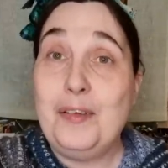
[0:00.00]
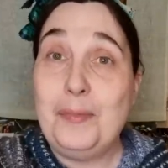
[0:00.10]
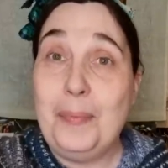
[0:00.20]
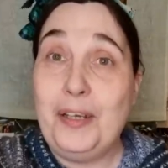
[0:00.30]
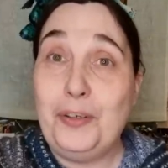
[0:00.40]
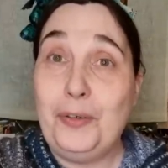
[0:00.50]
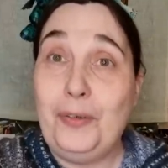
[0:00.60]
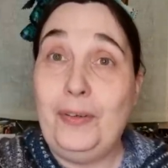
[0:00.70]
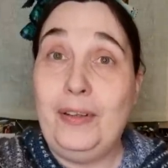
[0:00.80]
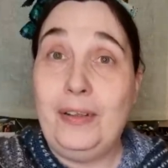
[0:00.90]

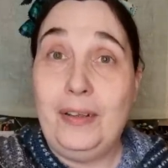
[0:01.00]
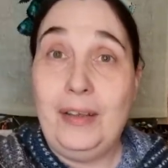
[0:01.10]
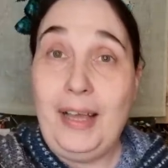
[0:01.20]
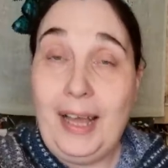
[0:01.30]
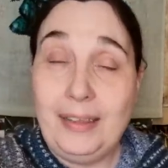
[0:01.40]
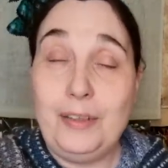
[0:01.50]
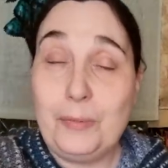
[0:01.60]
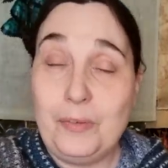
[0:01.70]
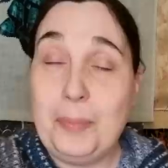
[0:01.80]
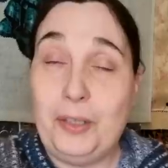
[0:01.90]
special, had the
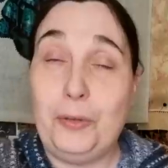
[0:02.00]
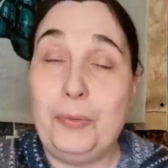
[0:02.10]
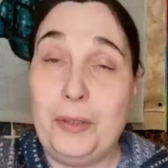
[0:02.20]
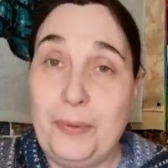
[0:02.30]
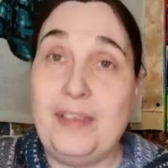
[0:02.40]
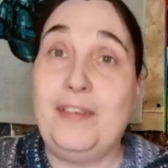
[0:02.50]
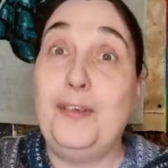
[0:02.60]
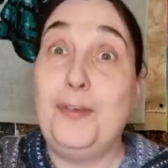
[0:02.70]
special request